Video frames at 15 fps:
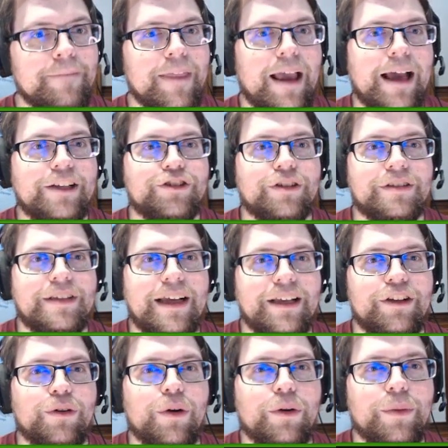I trust that
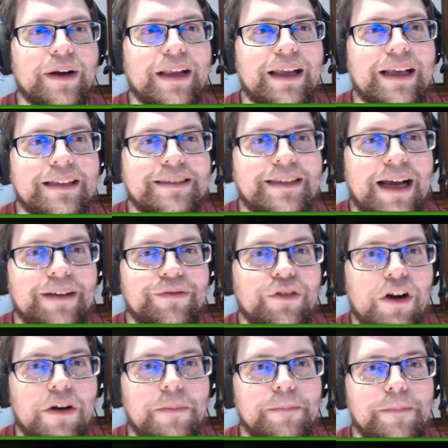you are ready. It's time
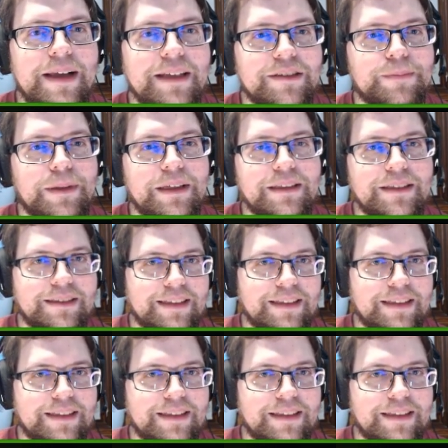for our masterpiece to